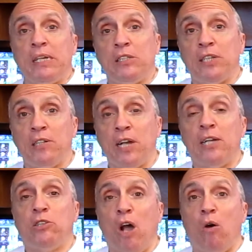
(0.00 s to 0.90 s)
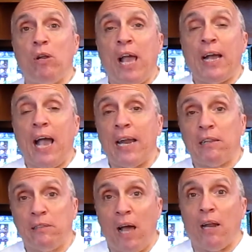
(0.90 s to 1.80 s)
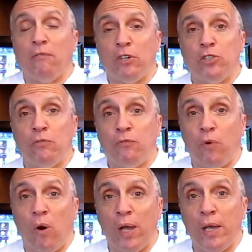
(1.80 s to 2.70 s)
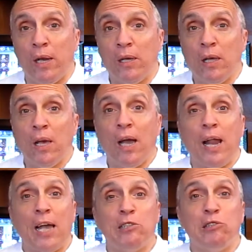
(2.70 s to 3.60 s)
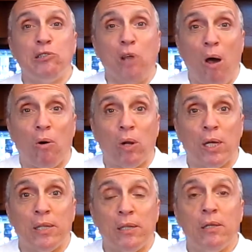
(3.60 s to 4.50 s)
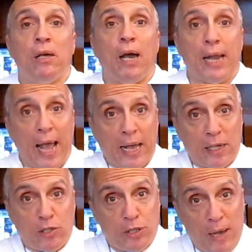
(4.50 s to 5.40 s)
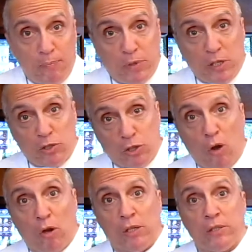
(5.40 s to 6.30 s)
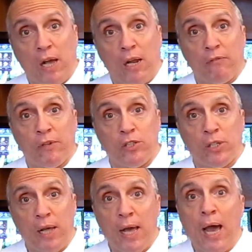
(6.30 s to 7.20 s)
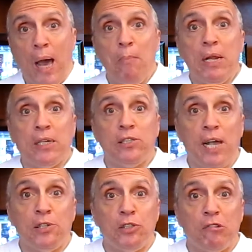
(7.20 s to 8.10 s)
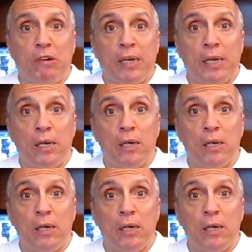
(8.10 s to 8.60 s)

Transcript: and says, hey, Tony, I got a television for you, and I stole it, and I accept the stolen television, I'm an accessory,